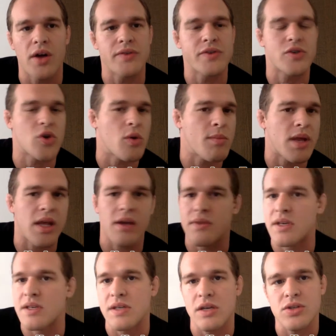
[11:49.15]
on so many
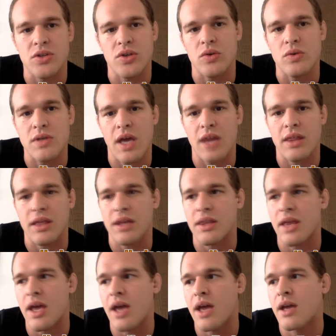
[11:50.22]
of these issues. I
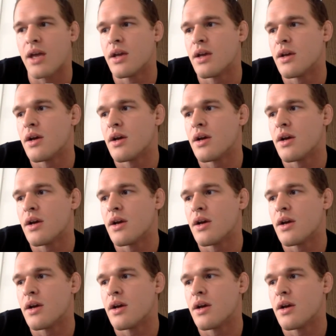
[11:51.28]
think that,